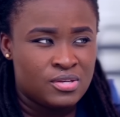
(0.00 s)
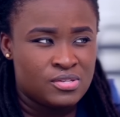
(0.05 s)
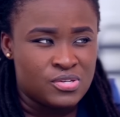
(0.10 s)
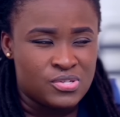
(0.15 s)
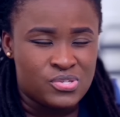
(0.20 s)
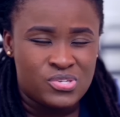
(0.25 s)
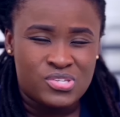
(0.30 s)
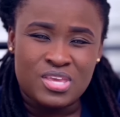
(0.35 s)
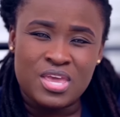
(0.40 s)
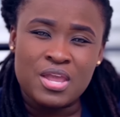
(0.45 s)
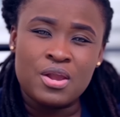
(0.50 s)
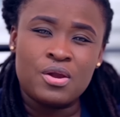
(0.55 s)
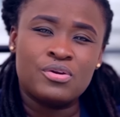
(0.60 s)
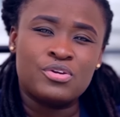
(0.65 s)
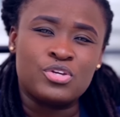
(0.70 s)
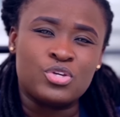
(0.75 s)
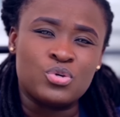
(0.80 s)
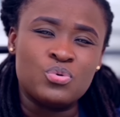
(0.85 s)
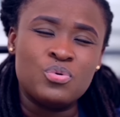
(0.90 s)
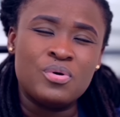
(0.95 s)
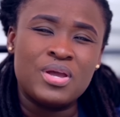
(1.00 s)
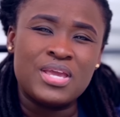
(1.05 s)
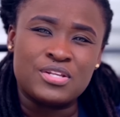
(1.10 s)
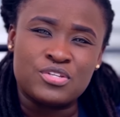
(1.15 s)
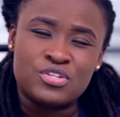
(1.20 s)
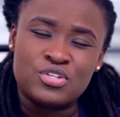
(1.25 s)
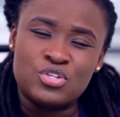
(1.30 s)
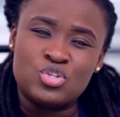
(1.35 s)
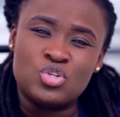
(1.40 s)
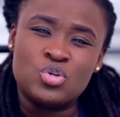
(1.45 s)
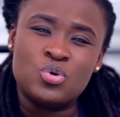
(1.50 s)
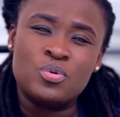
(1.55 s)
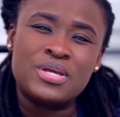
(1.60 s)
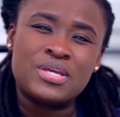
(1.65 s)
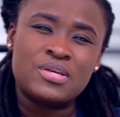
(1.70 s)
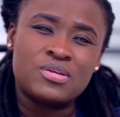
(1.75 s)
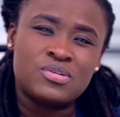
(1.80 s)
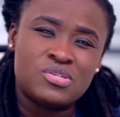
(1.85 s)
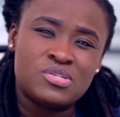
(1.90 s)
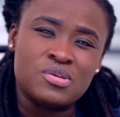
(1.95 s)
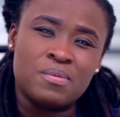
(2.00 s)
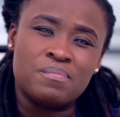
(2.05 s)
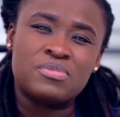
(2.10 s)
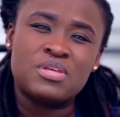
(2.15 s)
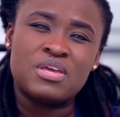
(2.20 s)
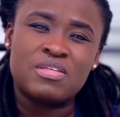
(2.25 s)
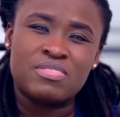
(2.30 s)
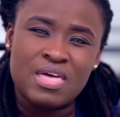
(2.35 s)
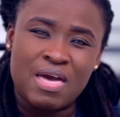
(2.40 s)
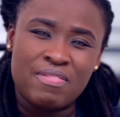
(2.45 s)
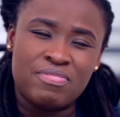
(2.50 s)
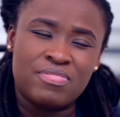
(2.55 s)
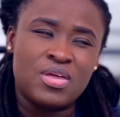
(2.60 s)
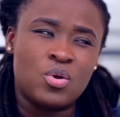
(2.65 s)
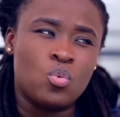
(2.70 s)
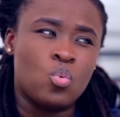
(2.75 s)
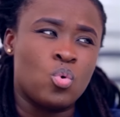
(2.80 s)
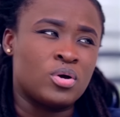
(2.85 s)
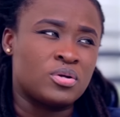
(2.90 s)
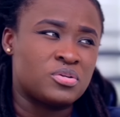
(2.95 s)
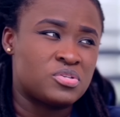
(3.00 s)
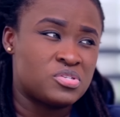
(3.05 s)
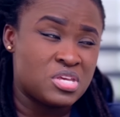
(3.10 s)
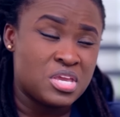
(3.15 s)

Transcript: to scare you into doing something that they want.